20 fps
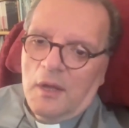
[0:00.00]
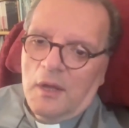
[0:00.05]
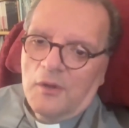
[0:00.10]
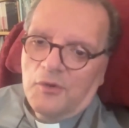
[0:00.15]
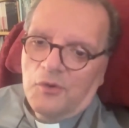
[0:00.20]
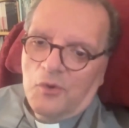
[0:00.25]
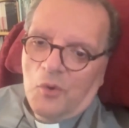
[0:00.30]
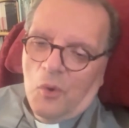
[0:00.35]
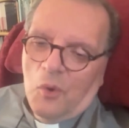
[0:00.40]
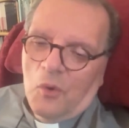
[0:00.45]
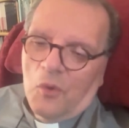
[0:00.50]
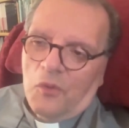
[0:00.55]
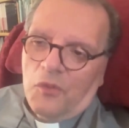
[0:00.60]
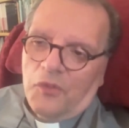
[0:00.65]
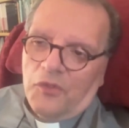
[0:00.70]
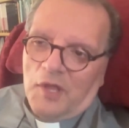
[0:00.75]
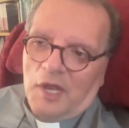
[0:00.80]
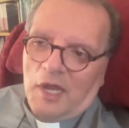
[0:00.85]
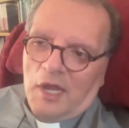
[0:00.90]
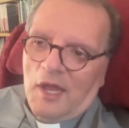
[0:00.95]

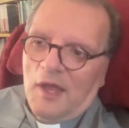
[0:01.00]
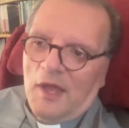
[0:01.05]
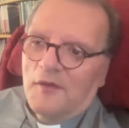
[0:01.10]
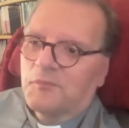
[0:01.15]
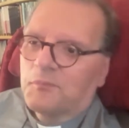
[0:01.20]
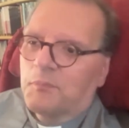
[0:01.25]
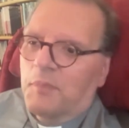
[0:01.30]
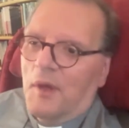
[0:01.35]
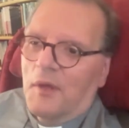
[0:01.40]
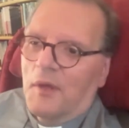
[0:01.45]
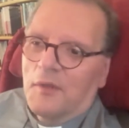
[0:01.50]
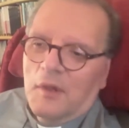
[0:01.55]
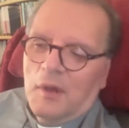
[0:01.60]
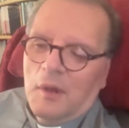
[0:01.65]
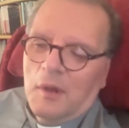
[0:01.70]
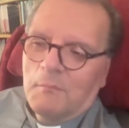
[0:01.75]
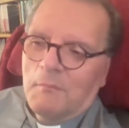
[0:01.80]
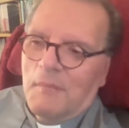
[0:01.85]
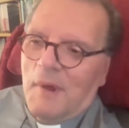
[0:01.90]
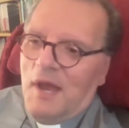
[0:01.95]
Northcliffe, but
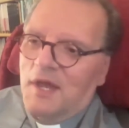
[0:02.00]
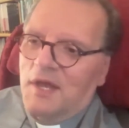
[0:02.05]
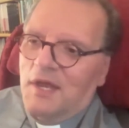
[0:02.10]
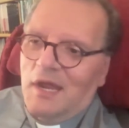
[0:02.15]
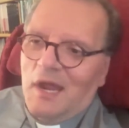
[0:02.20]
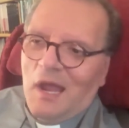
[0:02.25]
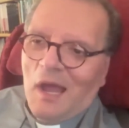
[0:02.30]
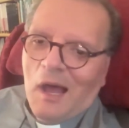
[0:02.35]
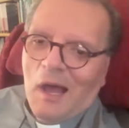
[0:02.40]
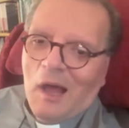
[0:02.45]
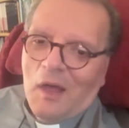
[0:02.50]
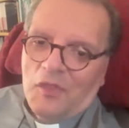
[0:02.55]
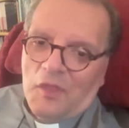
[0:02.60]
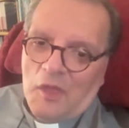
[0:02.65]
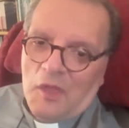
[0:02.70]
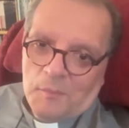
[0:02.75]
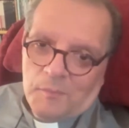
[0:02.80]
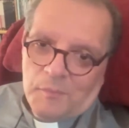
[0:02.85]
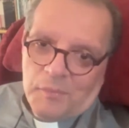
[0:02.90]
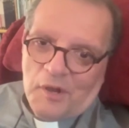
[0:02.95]
many
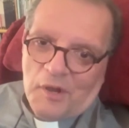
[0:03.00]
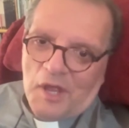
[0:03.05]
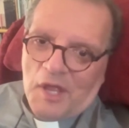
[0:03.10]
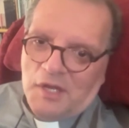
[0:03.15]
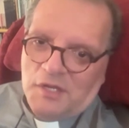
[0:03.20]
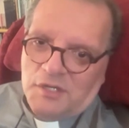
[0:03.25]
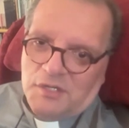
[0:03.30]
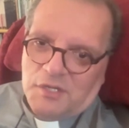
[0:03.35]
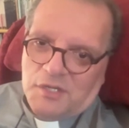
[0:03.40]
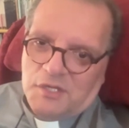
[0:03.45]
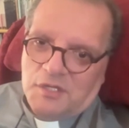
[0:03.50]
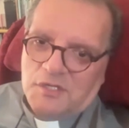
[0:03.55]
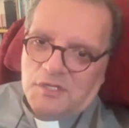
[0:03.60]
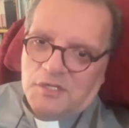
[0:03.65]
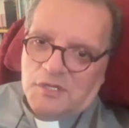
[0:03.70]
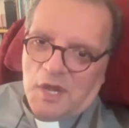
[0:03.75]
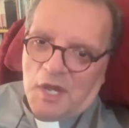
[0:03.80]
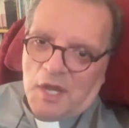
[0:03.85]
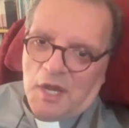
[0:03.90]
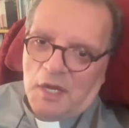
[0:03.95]
other places
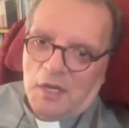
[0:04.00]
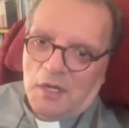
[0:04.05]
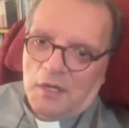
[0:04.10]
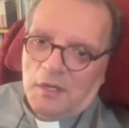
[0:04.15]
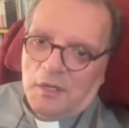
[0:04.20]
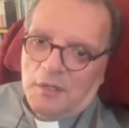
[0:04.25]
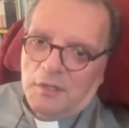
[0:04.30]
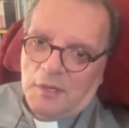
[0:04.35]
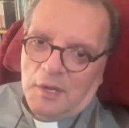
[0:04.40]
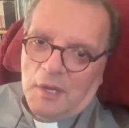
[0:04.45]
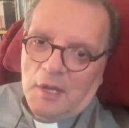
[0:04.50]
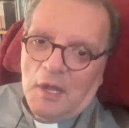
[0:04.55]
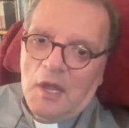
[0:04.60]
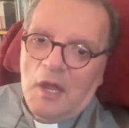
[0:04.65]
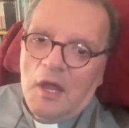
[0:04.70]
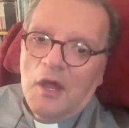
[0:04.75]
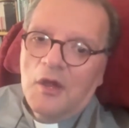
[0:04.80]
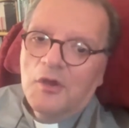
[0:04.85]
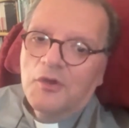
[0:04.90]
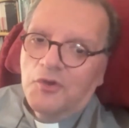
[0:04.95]
in England,
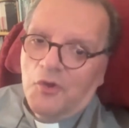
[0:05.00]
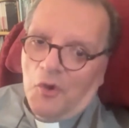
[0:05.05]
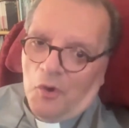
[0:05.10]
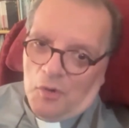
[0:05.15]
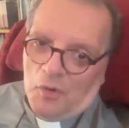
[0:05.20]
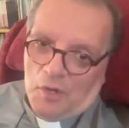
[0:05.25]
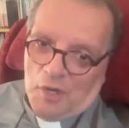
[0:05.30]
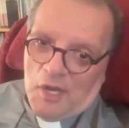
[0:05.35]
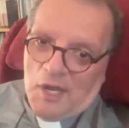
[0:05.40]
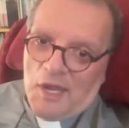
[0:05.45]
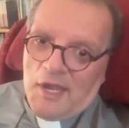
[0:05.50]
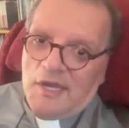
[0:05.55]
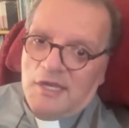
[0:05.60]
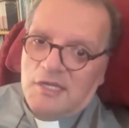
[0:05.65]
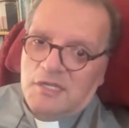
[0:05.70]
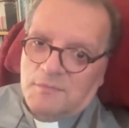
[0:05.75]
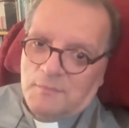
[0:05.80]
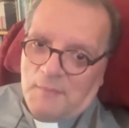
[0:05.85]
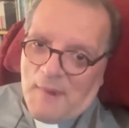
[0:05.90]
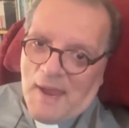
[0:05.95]
not
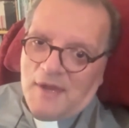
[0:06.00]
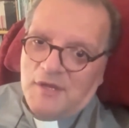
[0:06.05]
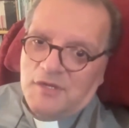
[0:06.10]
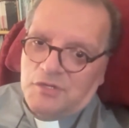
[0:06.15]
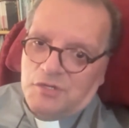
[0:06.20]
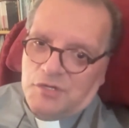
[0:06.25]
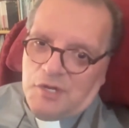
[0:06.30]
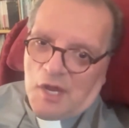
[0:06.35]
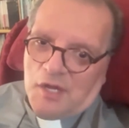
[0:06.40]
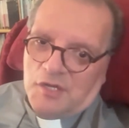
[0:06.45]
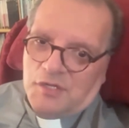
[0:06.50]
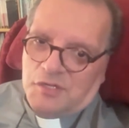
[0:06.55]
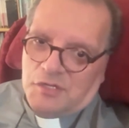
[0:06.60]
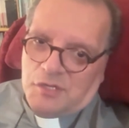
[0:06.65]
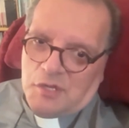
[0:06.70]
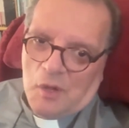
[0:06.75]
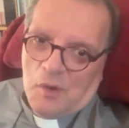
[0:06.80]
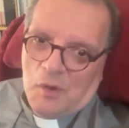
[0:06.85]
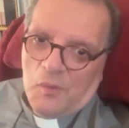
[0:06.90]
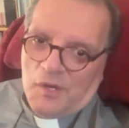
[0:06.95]
least
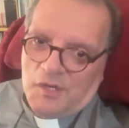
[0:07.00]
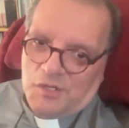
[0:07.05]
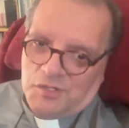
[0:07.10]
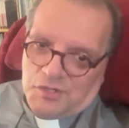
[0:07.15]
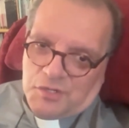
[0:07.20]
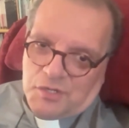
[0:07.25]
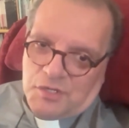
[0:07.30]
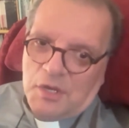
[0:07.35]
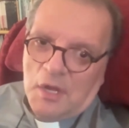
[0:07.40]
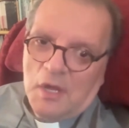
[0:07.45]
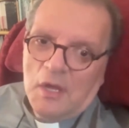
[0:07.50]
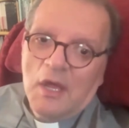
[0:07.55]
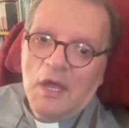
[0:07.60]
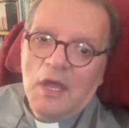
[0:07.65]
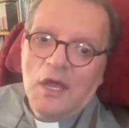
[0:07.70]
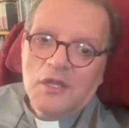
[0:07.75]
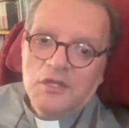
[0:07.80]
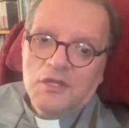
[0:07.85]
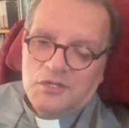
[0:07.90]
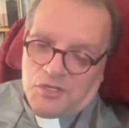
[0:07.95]
Manchester, which
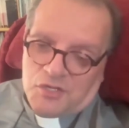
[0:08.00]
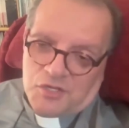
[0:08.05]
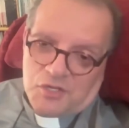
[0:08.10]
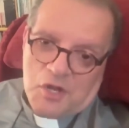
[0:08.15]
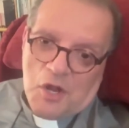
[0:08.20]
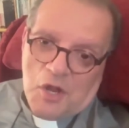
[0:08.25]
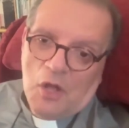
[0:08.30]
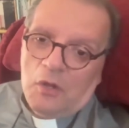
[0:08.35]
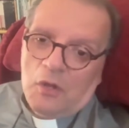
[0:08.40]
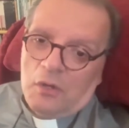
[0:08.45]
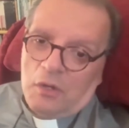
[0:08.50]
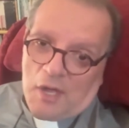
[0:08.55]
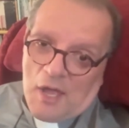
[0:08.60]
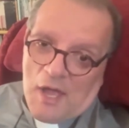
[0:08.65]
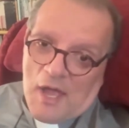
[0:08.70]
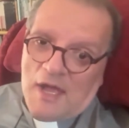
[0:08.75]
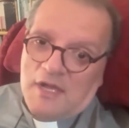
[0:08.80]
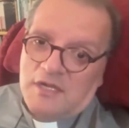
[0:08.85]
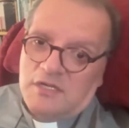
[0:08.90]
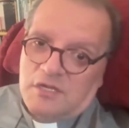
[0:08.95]
still
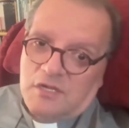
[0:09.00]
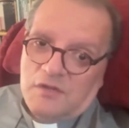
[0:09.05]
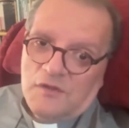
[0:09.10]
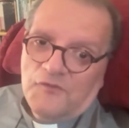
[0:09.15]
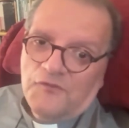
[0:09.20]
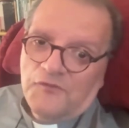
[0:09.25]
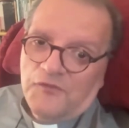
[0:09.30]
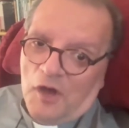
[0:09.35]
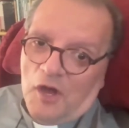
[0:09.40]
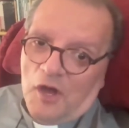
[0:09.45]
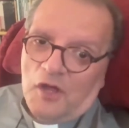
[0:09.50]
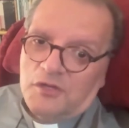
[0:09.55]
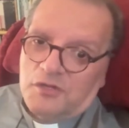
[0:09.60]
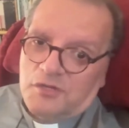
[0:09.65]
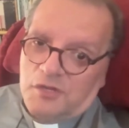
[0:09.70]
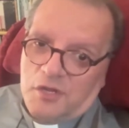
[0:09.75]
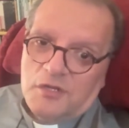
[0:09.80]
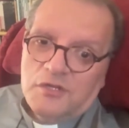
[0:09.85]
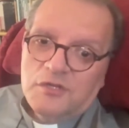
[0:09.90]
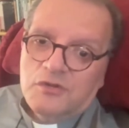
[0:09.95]
has the
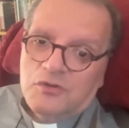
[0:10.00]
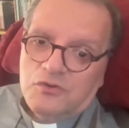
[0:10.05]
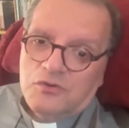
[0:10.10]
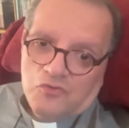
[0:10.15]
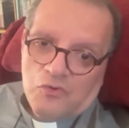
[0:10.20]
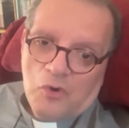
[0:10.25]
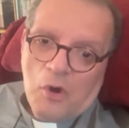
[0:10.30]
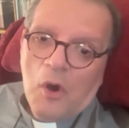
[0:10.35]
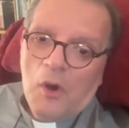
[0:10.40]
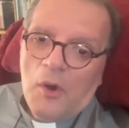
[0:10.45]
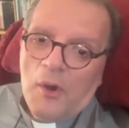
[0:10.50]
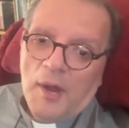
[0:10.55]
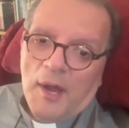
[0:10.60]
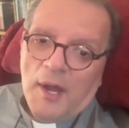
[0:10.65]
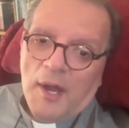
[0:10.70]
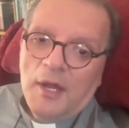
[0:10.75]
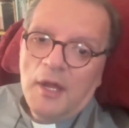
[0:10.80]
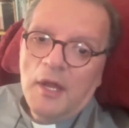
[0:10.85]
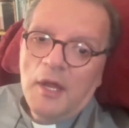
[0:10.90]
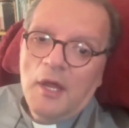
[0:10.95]
fastest
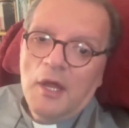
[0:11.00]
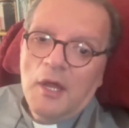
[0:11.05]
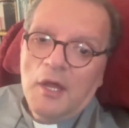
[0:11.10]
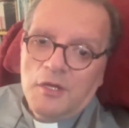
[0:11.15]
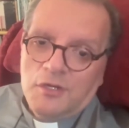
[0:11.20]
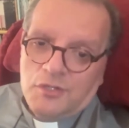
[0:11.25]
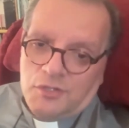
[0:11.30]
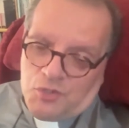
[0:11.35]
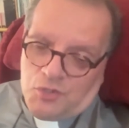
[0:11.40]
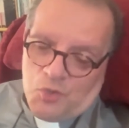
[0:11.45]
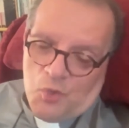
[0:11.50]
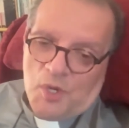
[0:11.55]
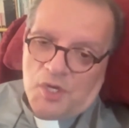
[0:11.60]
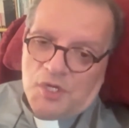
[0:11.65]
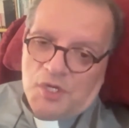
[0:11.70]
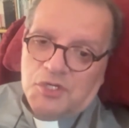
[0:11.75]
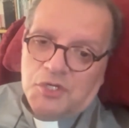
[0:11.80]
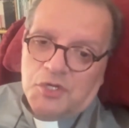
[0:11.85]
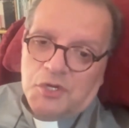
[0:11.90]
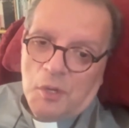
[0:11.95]
growing
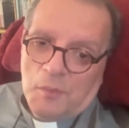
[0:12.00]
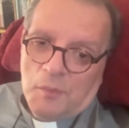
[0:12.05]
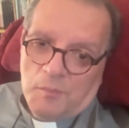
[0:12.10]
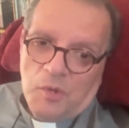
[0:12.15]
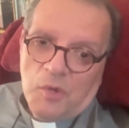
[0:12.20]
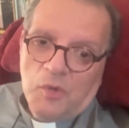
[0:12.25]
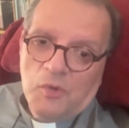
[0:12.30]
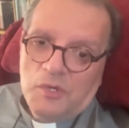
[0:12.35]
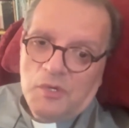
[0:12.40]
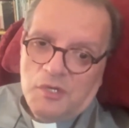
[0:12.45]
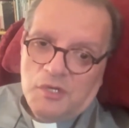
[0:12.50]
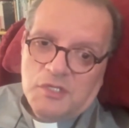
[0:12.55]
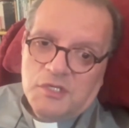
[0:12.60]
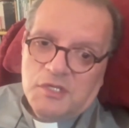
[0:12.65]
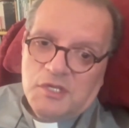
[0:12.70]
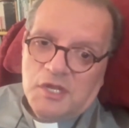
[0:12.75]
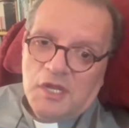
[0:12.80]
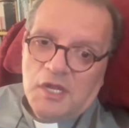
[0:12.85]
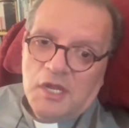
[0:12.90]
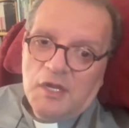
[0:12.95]
Jewish
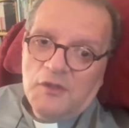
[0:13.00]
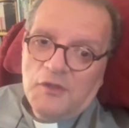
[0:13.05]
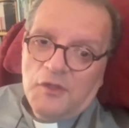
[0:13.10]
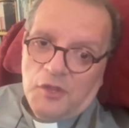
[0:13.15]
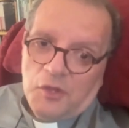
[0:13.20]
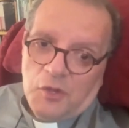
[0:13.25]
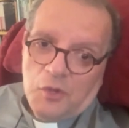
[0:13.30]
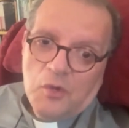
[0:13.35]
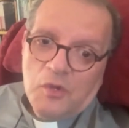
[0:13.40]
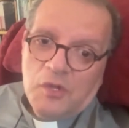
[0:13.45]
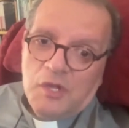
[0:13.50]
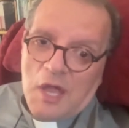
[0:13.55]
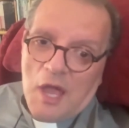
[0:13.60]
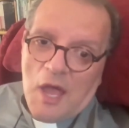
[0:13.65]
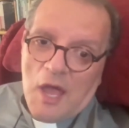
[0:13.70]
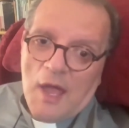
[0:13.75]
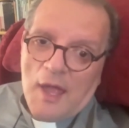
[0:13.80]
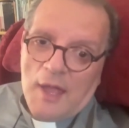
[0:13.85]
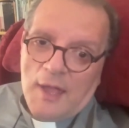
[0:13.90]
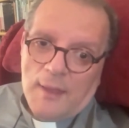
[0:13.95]
community in the
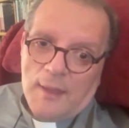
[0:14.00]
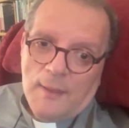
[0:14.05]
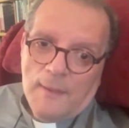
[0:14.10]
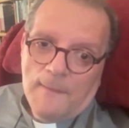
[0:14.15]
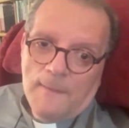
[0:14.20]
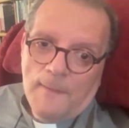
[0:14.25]
UK.